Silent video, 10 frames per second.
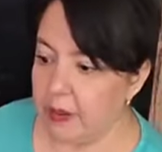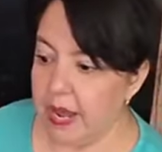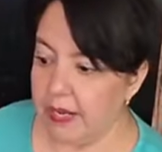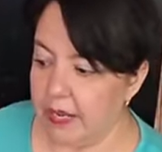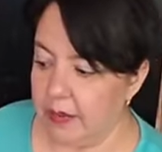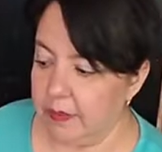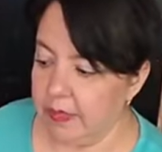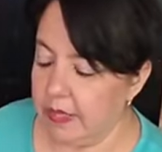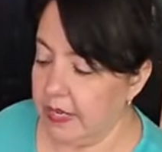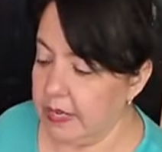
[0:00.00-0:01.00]
back up,
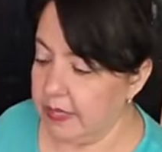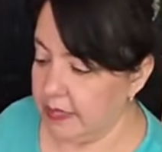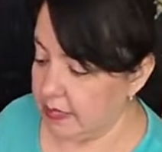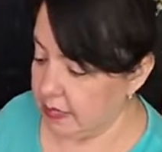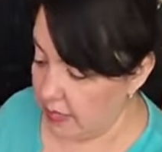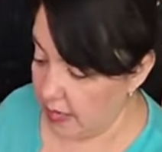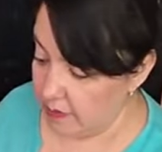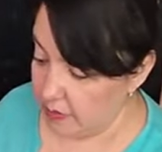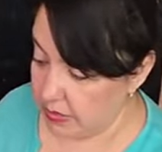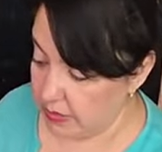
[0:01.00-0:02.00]
hit the
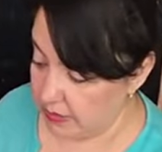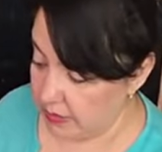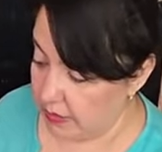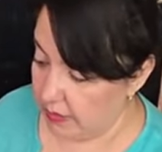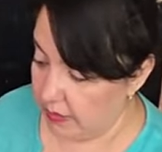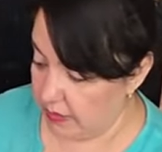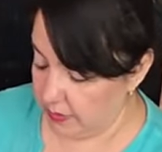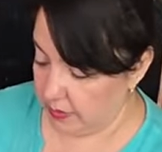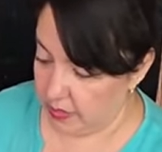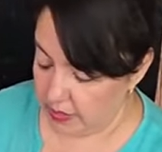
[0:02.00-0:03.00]
stems that
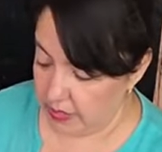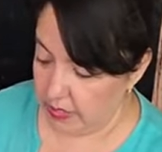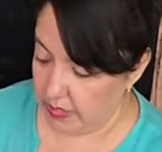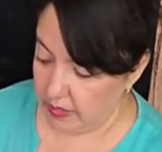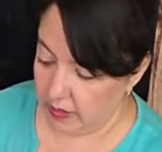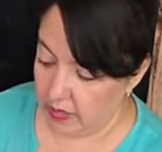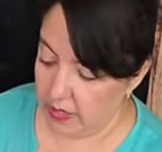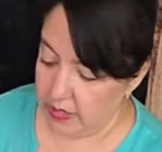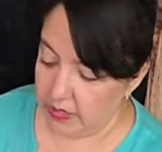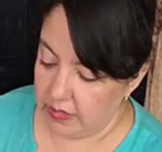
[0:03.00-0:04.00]
were on here.
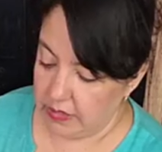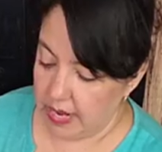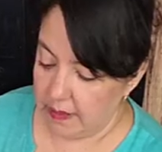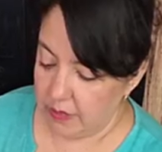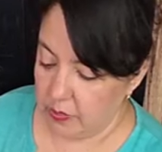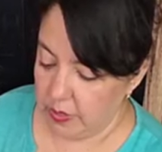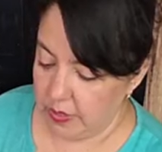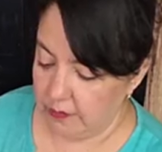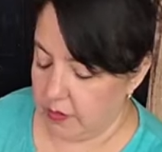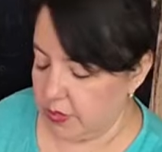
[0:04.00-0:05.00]
Stems went,
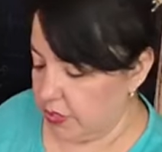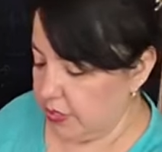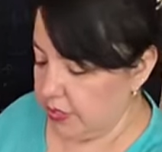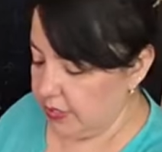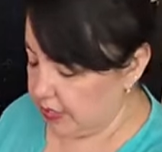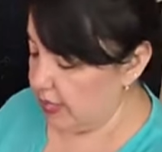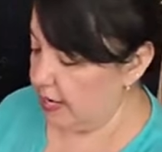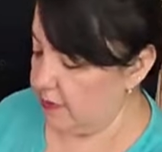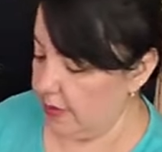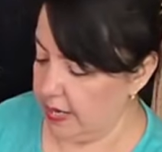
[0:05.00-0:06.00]
of course,
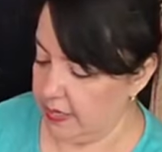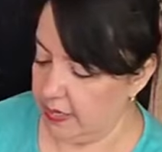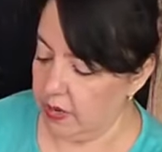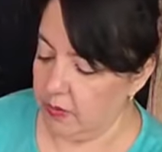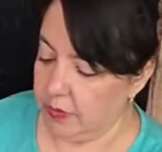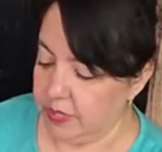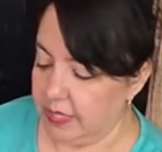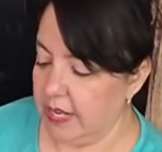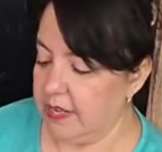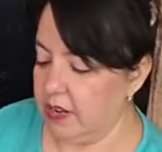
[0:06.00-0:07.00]
sideways, which
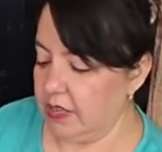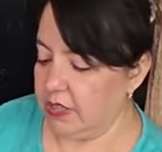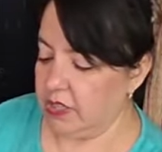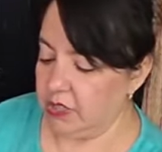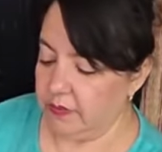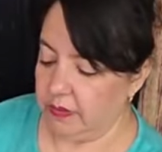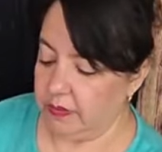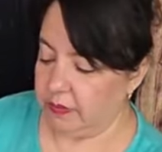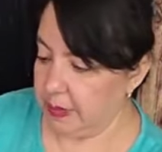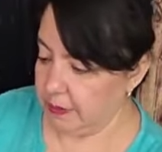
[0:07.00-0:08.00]
then knocked over
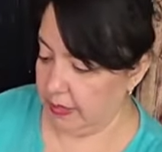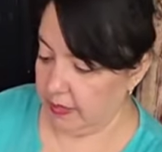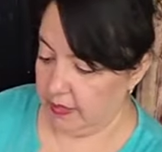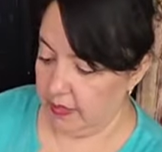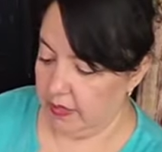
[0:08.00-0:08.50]
ribbon.